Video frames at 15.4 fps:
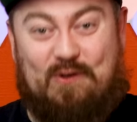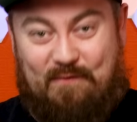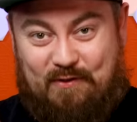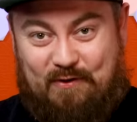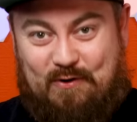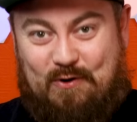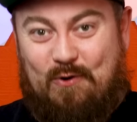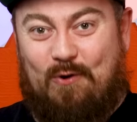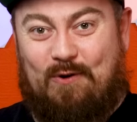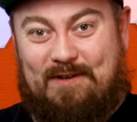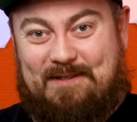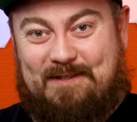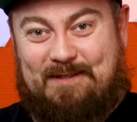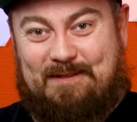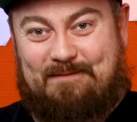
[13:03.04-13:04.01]
of the
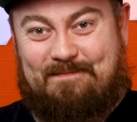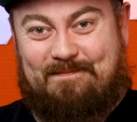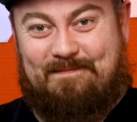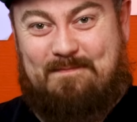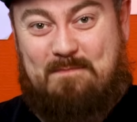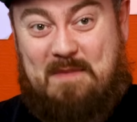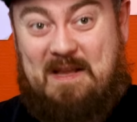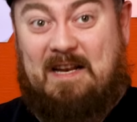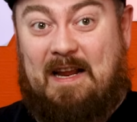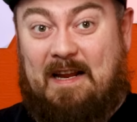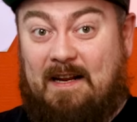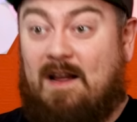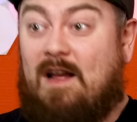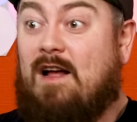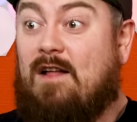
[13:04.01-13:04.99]
court
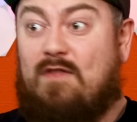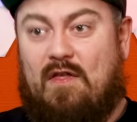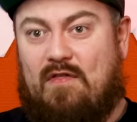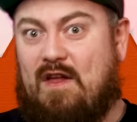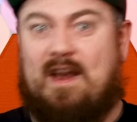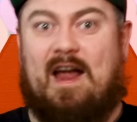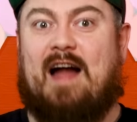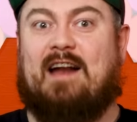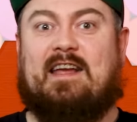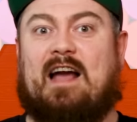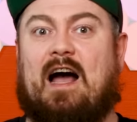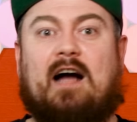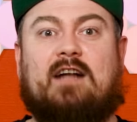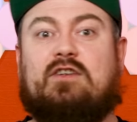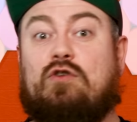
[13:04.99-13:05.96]
meaning that the nanny
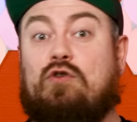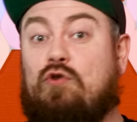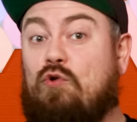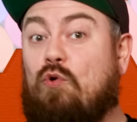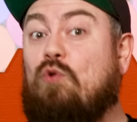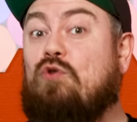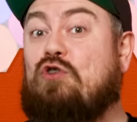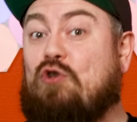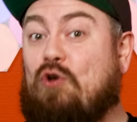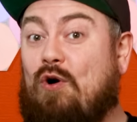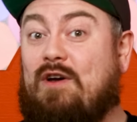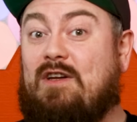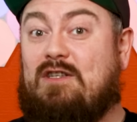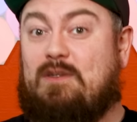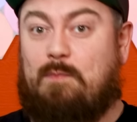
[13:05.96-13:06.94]
had no
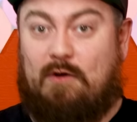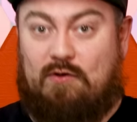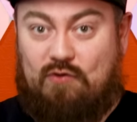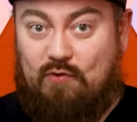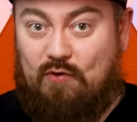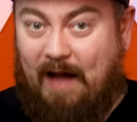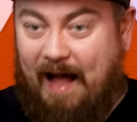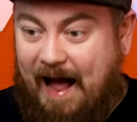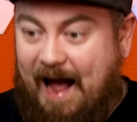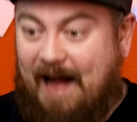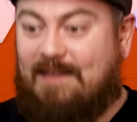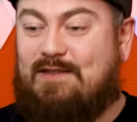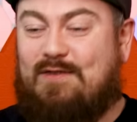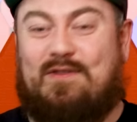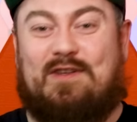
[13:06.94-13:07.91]
choice but to
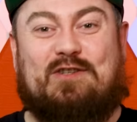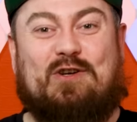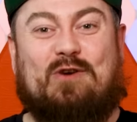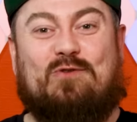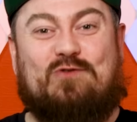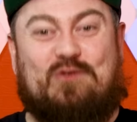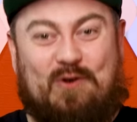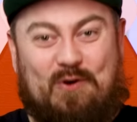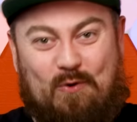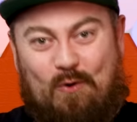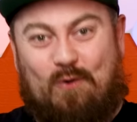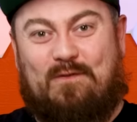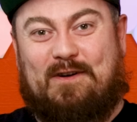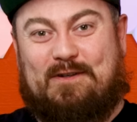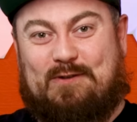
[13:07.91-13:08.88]
hand the children
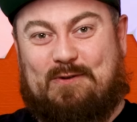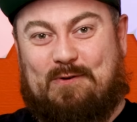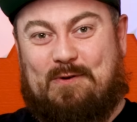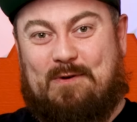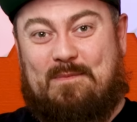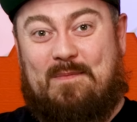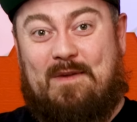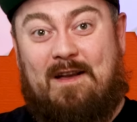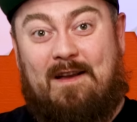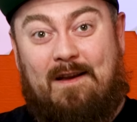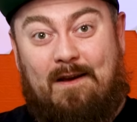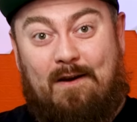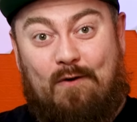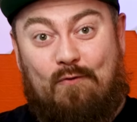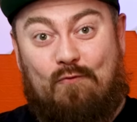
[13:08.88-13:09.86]
over to him
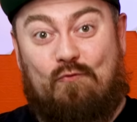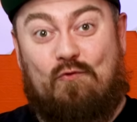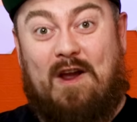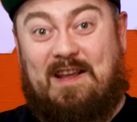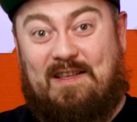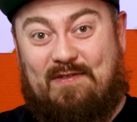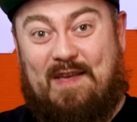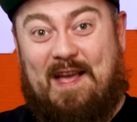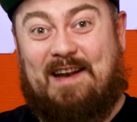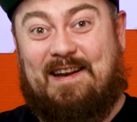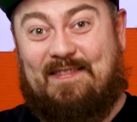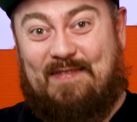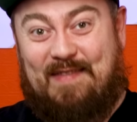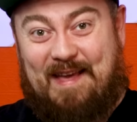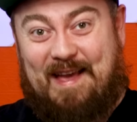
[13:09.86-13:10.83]
right then
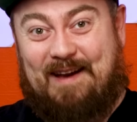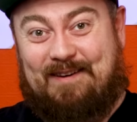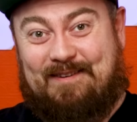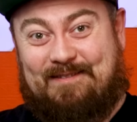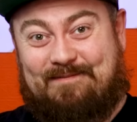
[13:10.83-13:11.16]
and there.